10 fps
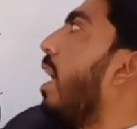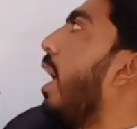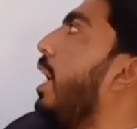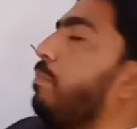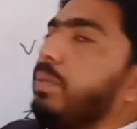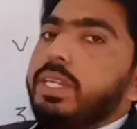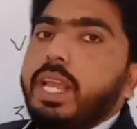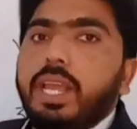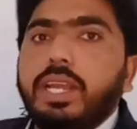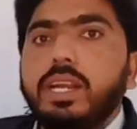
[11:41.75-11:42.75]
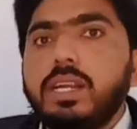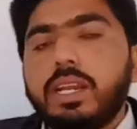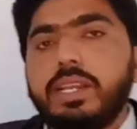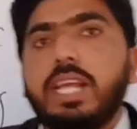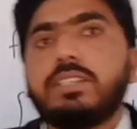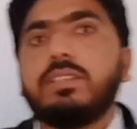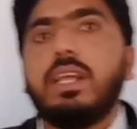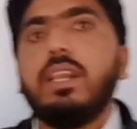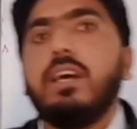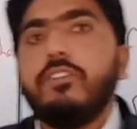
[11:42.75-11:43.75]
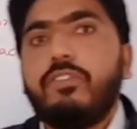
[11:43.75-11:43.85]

IPA, International